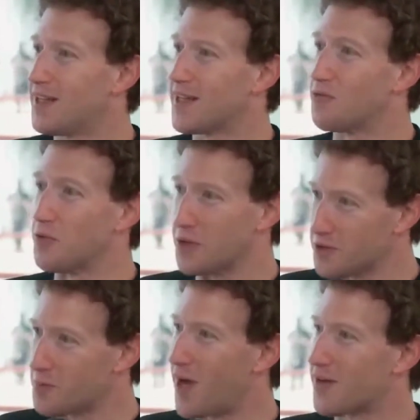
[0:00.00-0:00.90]
like
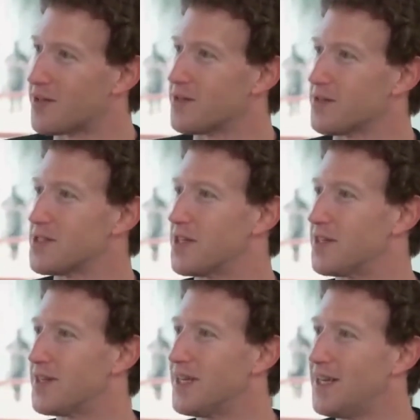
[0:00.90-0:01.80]
Reels models
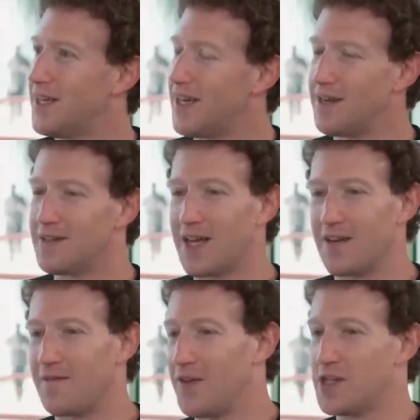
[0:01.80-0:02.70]
and sure and
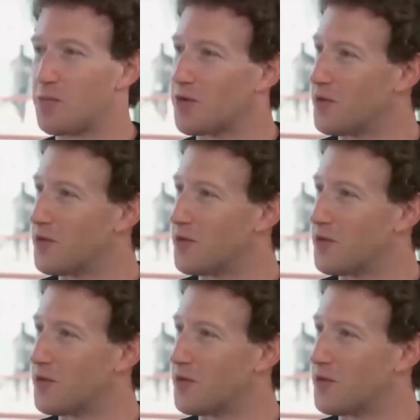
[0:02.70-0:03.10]
like Facebook